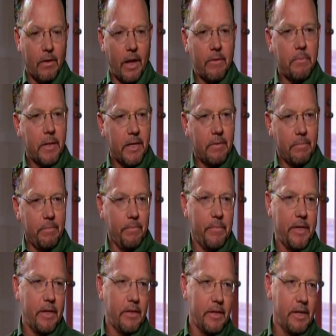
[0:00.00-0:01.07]
Well, I've been
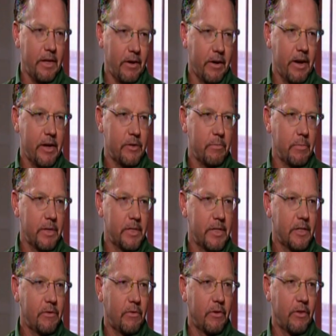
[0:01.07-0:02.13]
in the irrigation
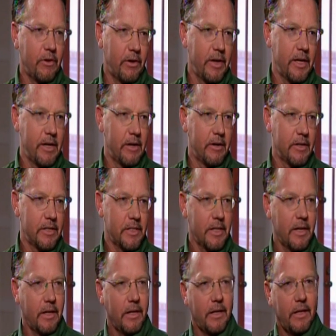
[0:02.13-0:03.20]
business for 30 years.
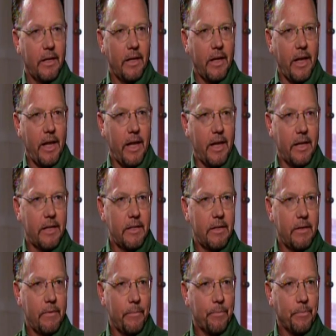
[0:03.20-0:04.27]

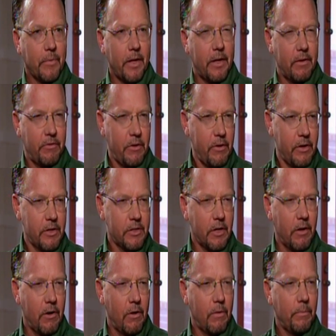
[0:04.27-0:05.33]
And a few years
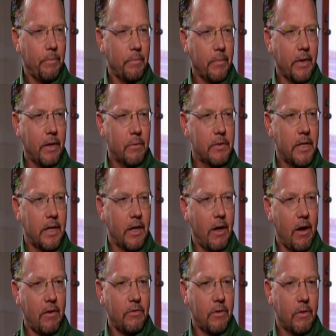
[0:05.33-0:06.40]
ago, I was at a
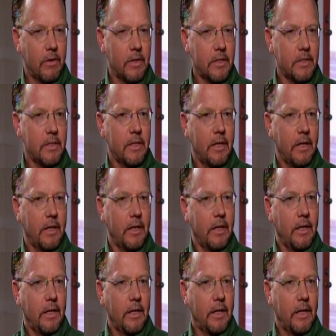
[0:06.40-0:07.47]
golf course
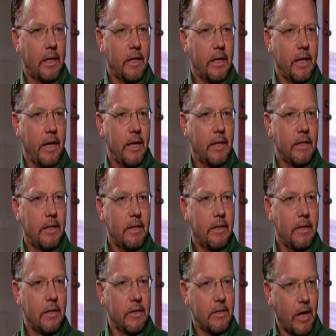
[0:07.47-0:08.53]

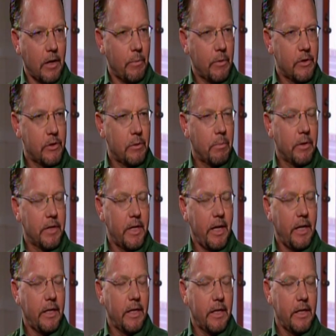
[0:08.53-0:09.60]
and talking with the
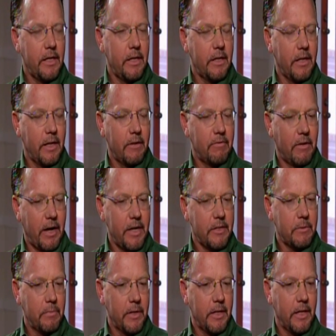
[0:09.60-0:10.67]
superintendent, and he
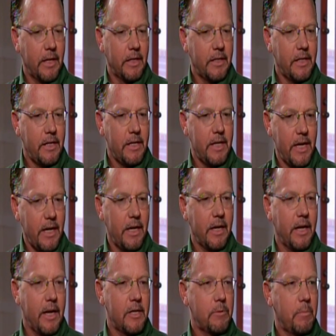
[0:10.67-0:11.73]
advised me that he
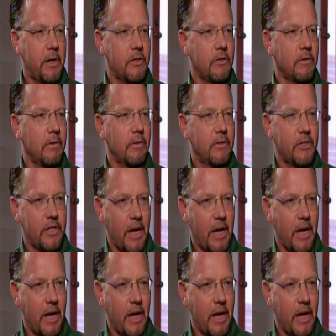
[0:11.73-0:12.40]
needed a special